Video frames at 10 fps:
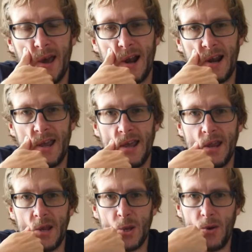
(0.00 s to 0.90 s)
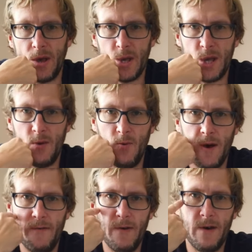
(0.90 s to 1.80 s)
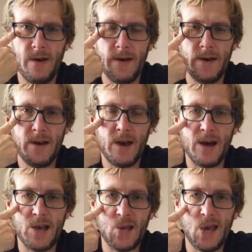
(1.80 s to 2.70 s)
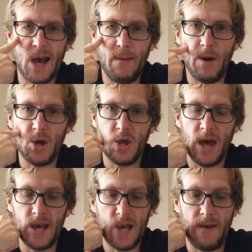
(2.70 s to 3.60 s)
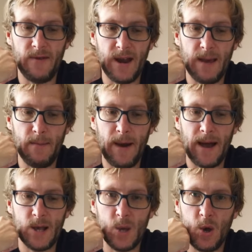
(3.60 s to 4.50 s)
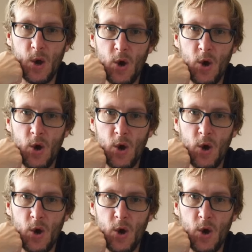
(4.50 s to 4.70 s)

clean so I can see whether I can see how much that's having an impact.